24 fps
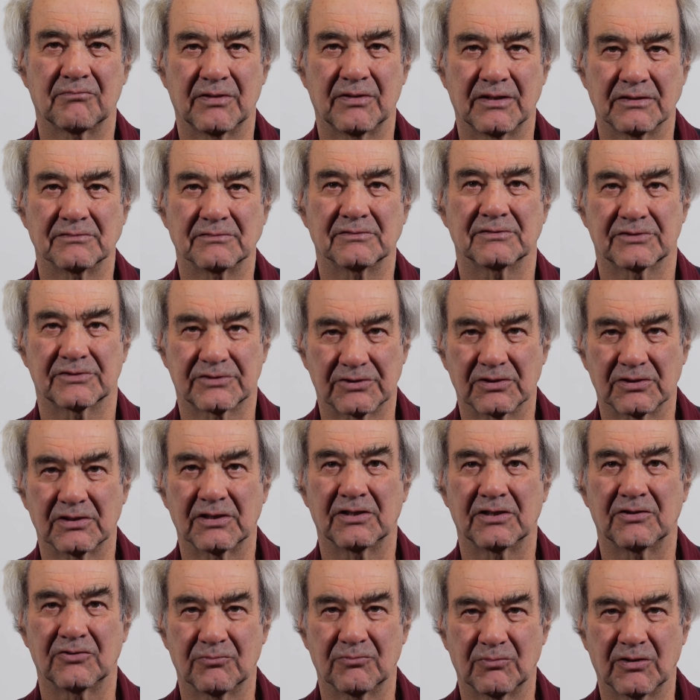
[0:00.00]
but
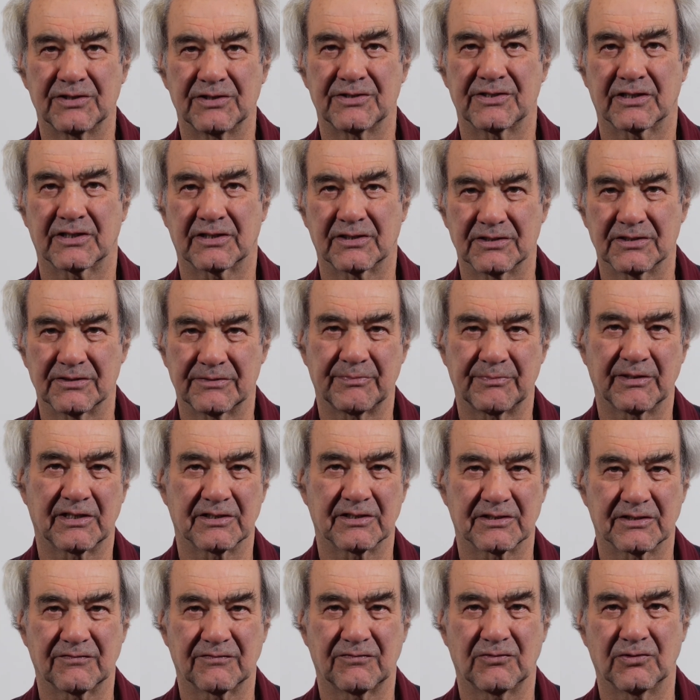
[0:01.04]
certainly New Brunswickers,
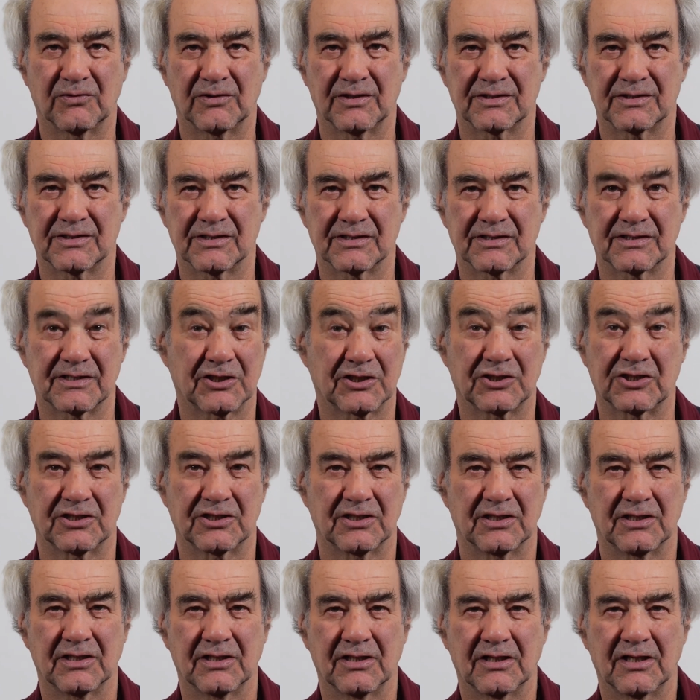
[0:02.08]
because the forest is such
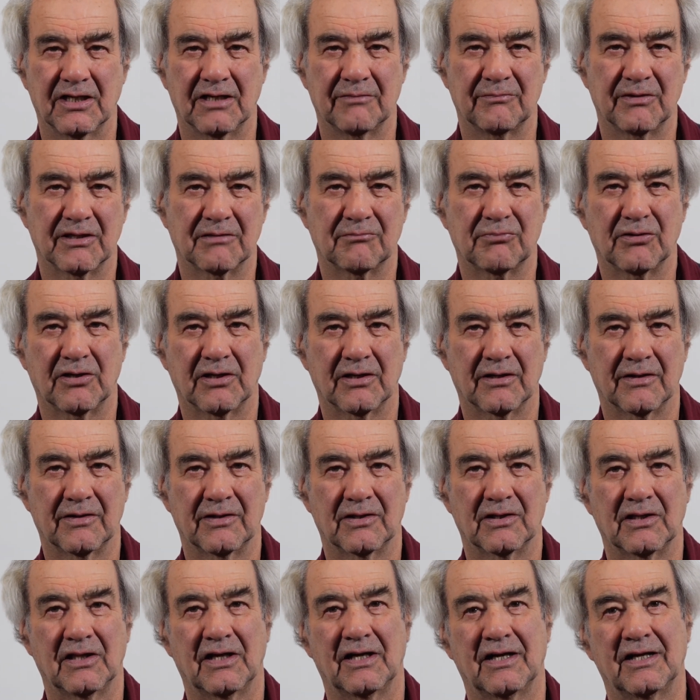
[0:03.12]
a big part of
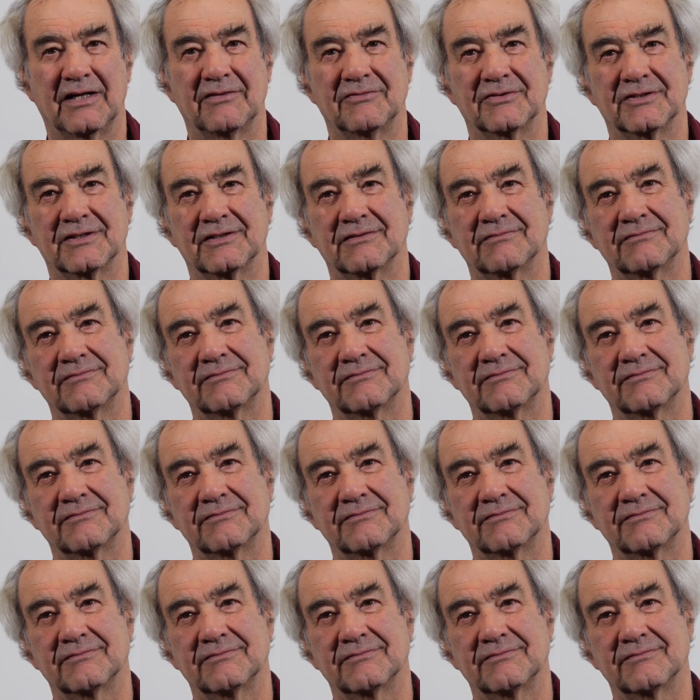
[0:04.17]
their lives.